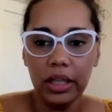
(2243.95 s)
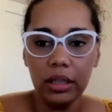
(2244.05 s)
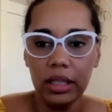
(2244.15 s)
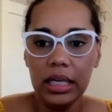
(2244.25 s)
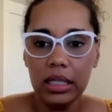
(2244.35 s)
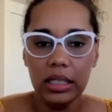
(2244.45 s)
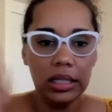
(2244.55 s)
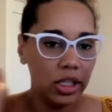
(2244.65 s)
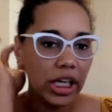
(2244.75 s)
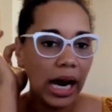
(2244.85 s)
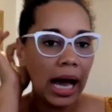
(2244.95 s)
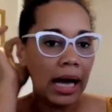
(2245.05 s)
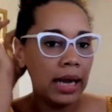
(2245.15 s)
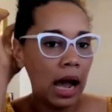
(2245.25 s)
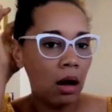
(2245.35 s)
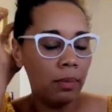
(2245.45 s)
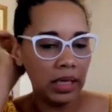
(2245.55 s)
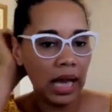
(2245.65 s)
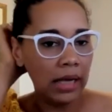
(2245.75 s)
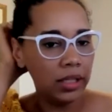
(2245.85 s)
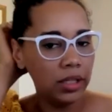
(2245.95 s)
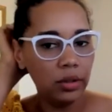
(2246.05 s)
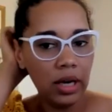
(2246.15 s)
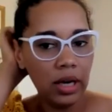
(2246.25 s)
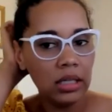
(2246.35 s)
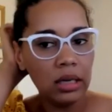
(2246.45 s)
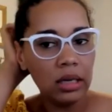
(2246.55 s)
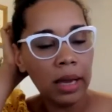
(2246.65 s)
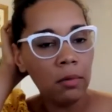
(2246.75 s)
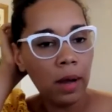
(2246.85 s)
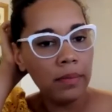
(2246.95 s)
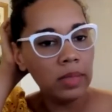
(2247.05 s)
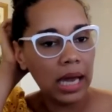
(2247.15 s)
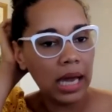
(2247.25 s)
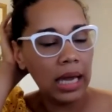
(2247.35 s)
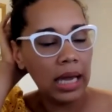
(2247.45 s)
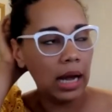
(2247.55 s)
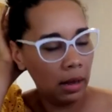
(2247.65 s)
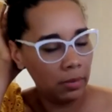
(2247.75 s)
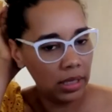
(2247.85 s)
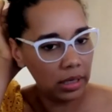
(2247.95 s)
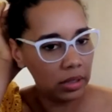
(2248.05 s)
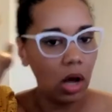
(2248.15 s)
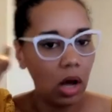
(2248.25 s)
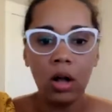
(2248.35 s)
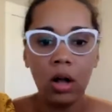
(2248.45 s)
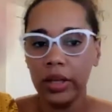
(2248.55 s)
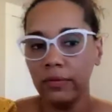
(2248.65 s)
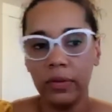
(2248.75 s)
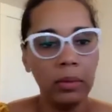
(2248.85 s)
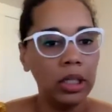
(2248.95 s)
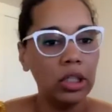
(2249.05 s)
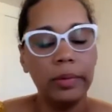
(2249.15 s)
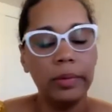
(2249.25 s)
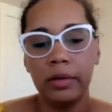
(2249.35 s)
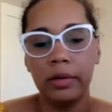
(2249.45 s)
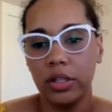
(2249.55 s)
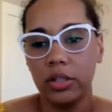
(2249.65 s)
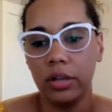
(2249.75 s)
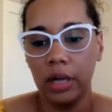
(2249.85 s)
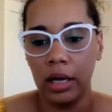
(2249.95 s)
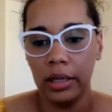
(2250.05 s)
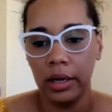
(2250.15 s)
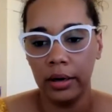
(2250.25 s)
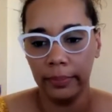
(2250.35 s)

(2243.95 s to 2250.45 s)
The link is in the chat now, but yeah, you can head to my website, and there's all the information about registering on there.